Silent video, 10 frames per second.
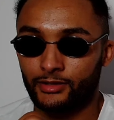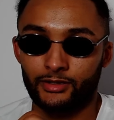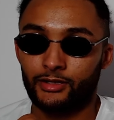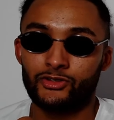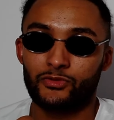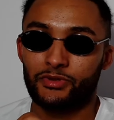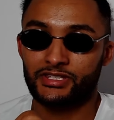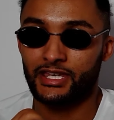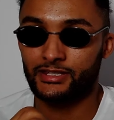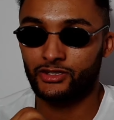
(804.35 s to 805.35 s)

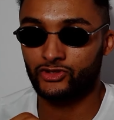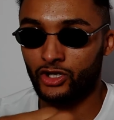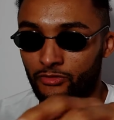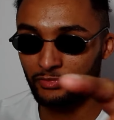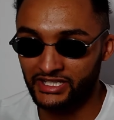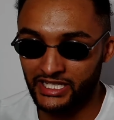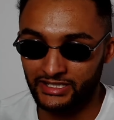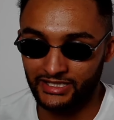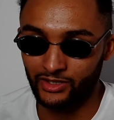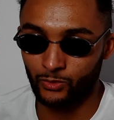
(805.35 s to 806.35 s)
100%. So John picks out the
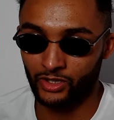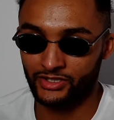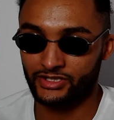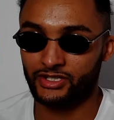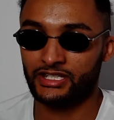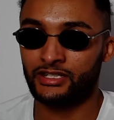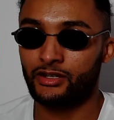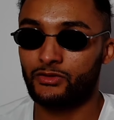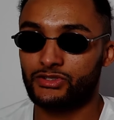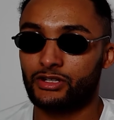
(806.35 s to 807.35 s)
little ones because he
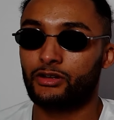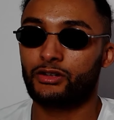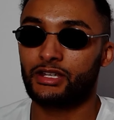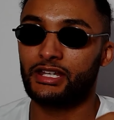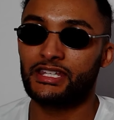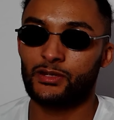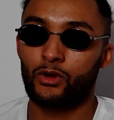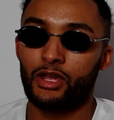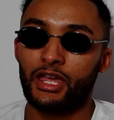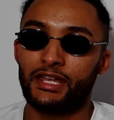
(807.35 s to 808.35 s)
knows that, oh, at least, it won't,
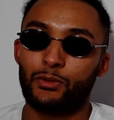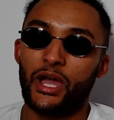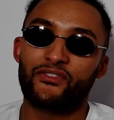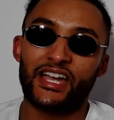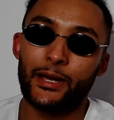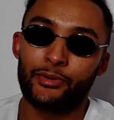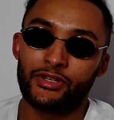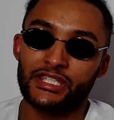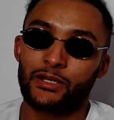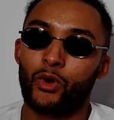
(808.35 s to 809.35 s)
whatever
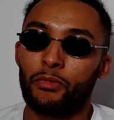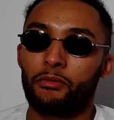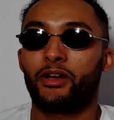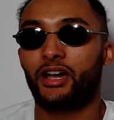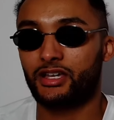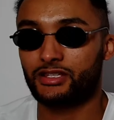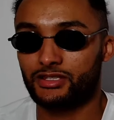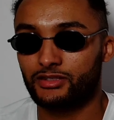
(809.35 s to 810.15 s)
happens, it won't be my ass.